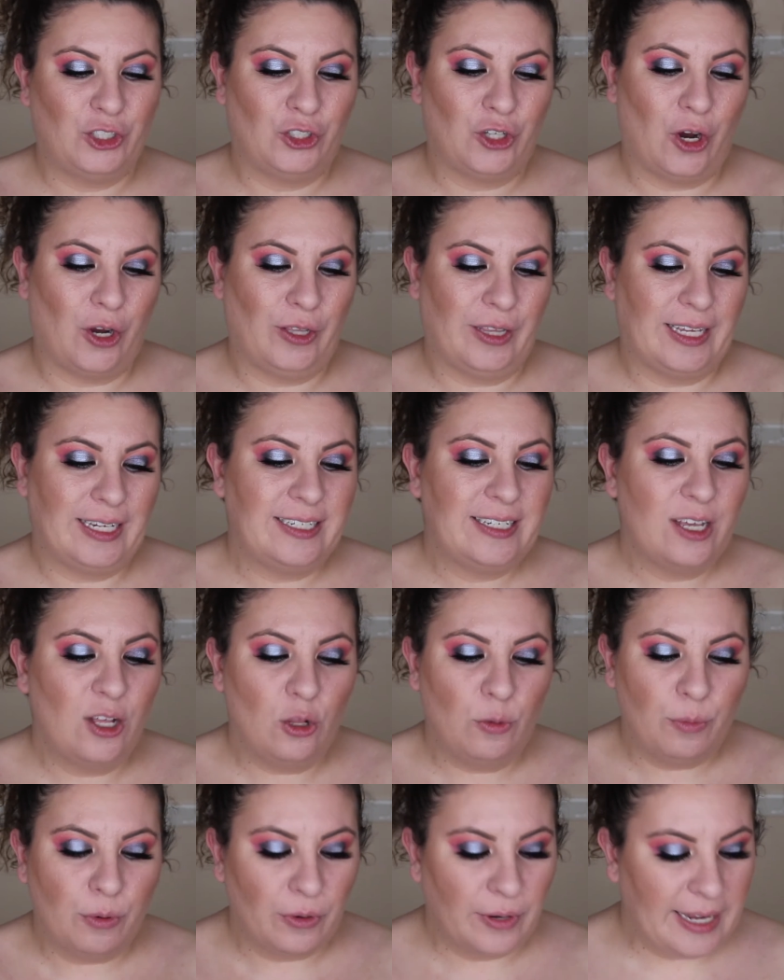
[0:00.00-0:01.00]
Charlotte
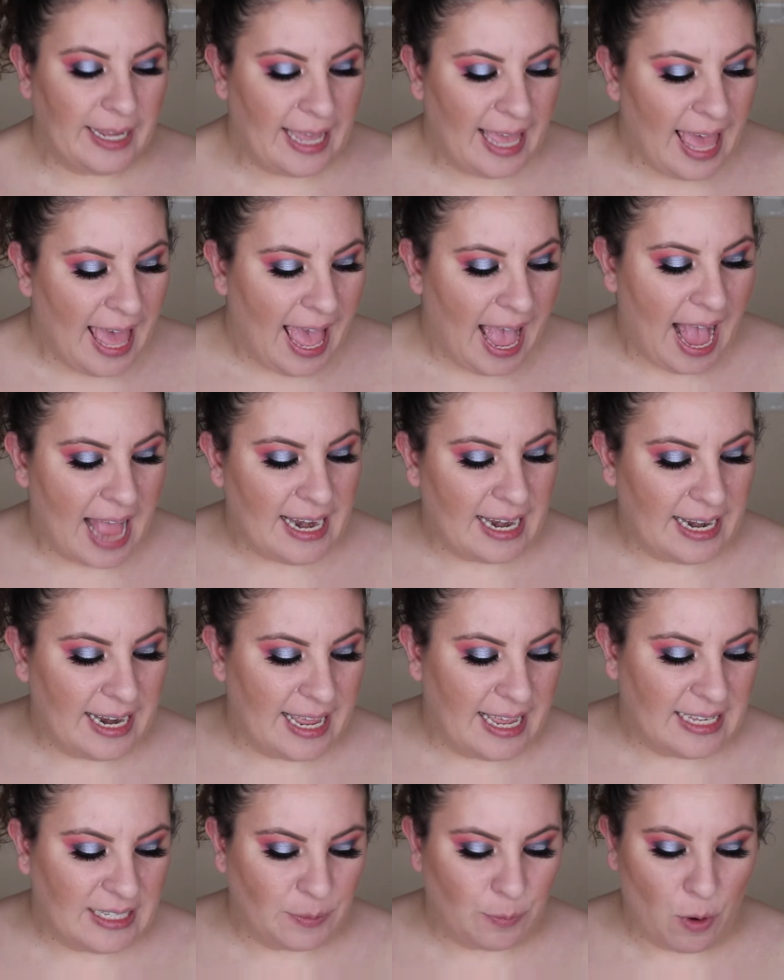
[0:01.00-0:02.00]
Tilbury, and
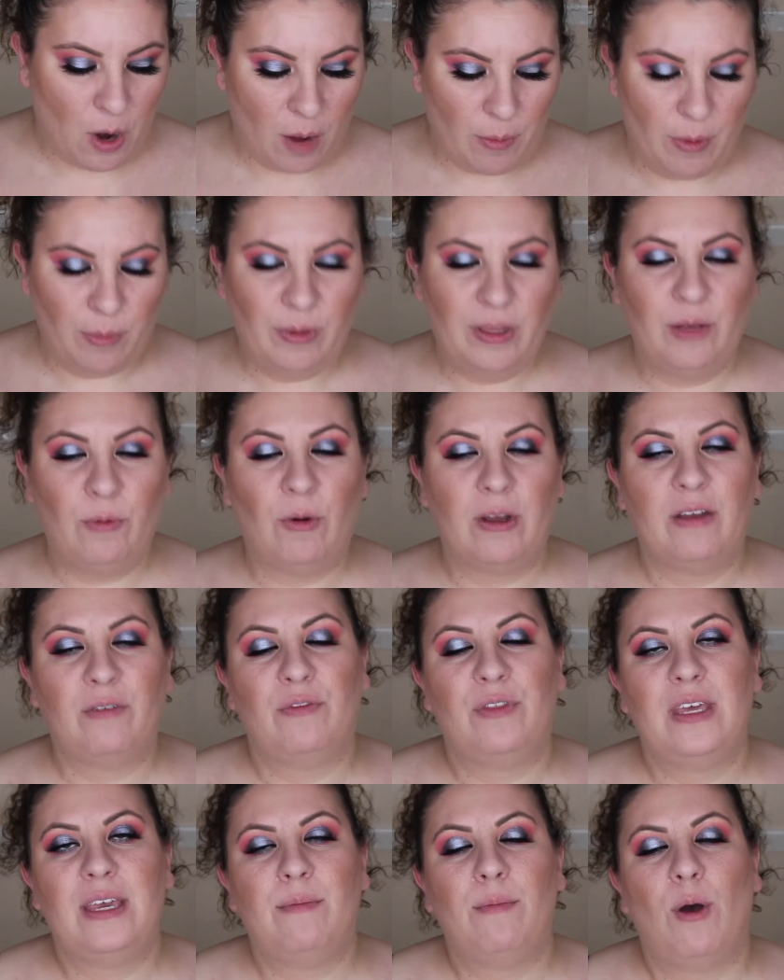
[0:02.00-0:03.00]
it is probably one of the